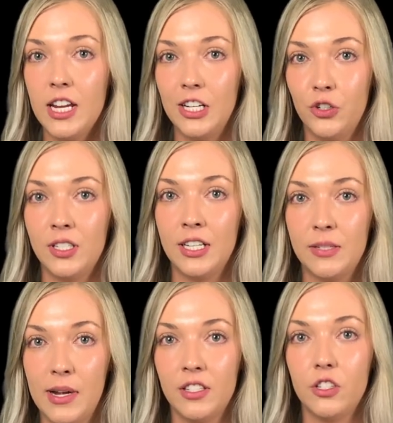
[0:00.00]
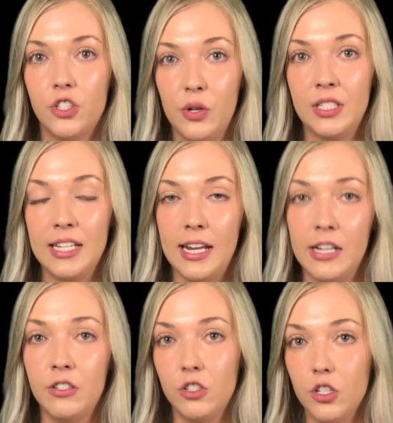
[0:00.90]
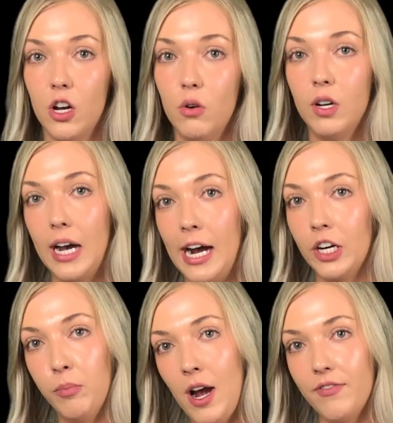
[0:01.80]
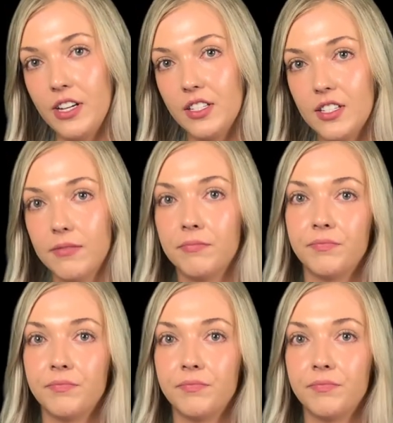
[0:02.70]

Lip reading: interest expense associated, so higher profits.